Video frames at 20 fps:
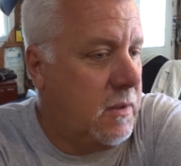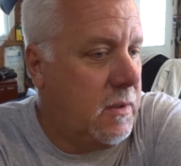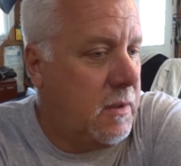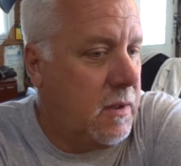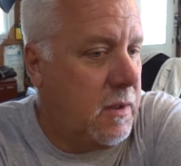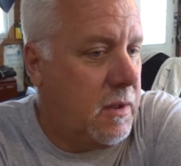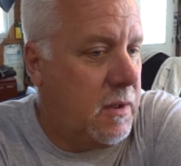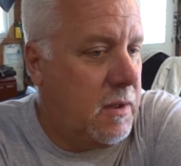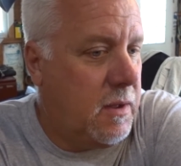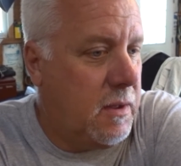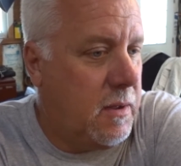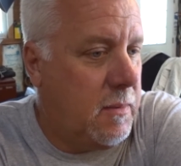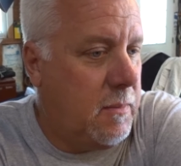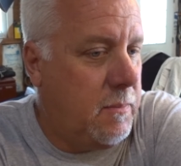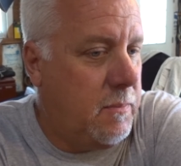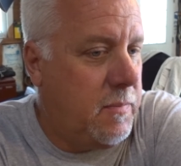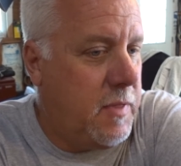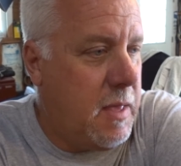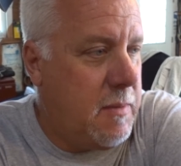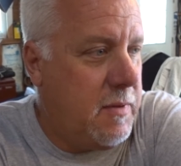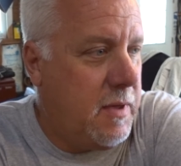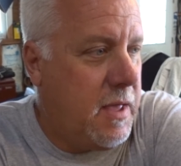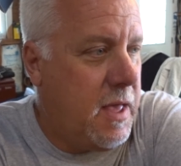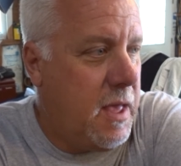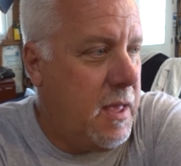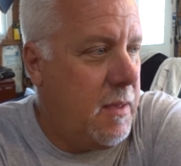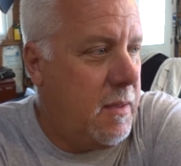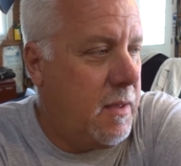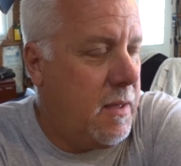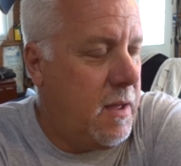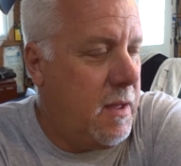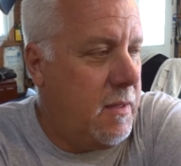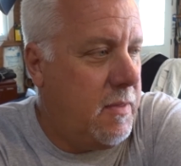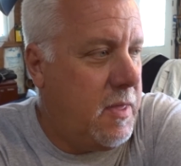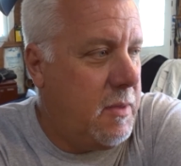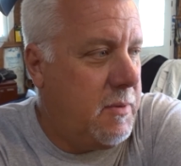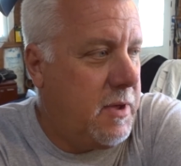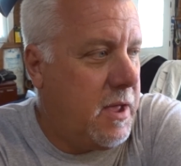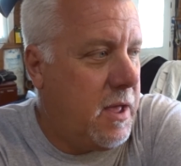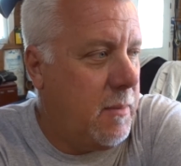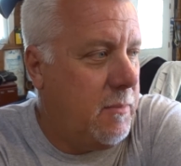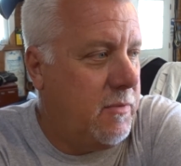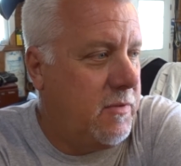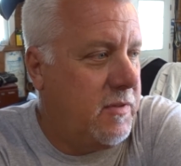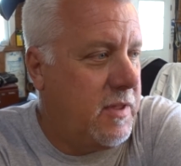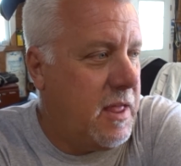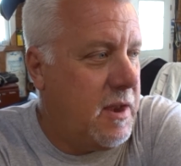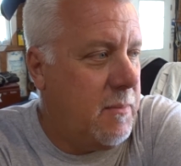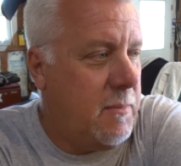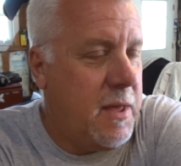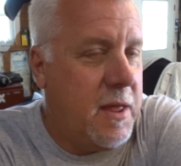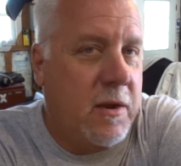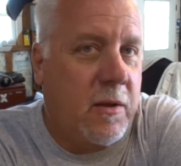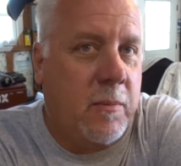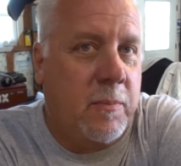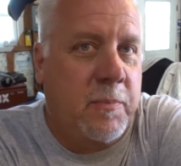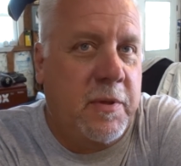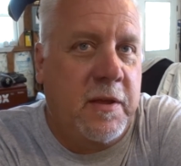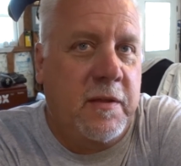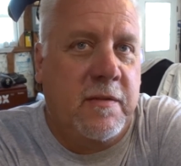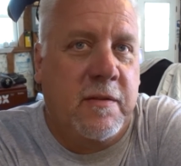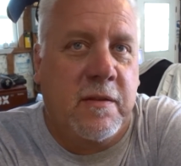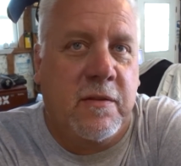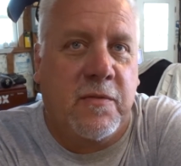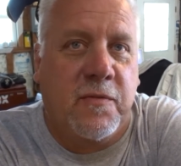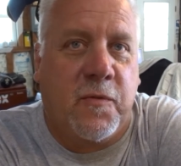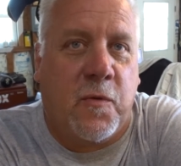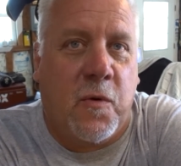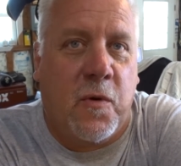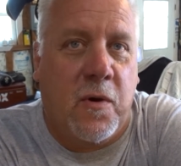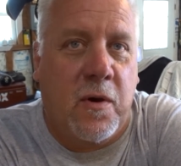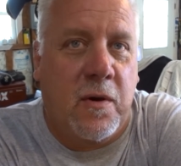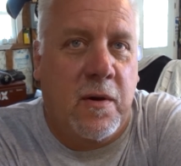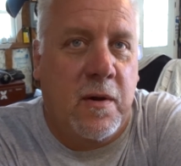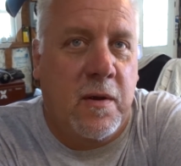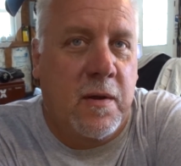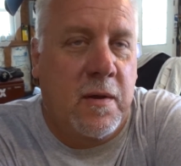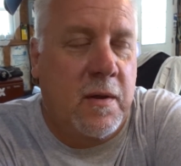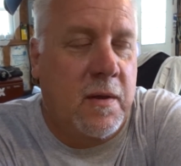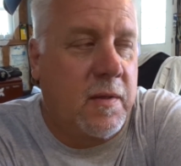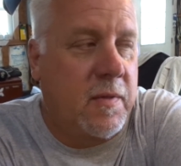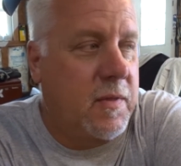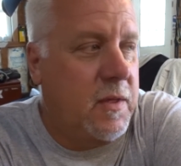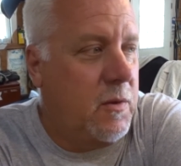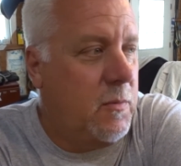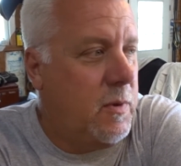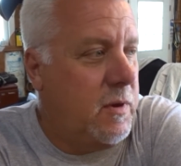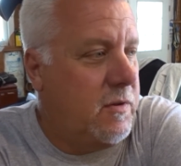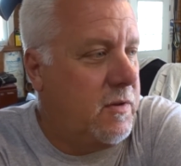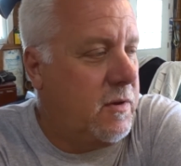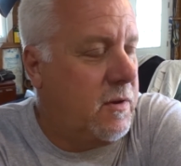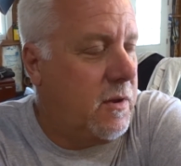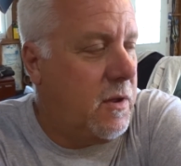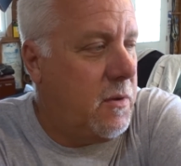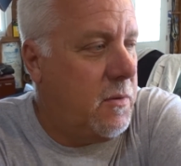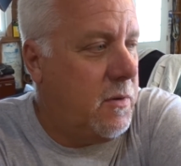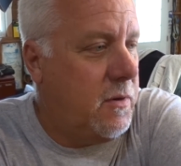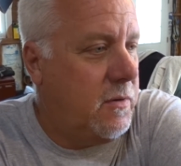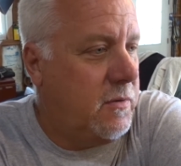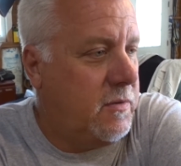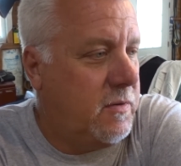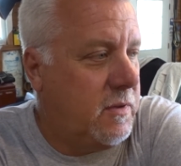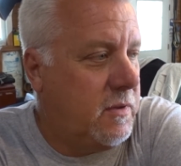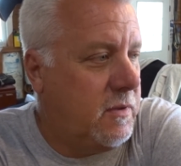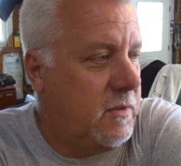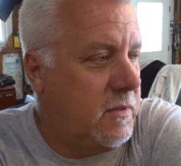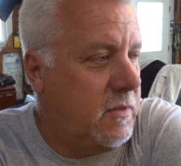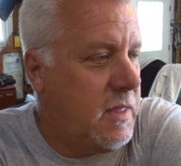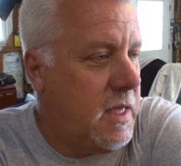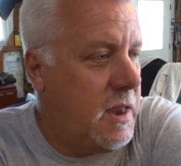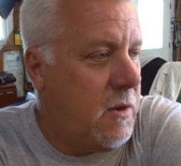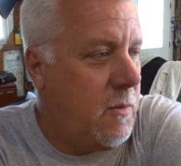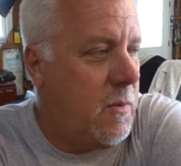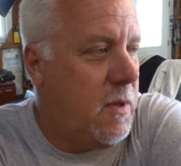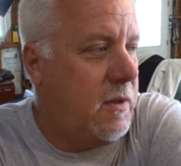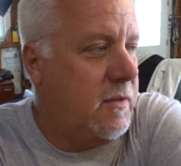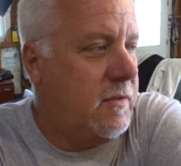They become sentimental pieces for the original owners, and they don't want to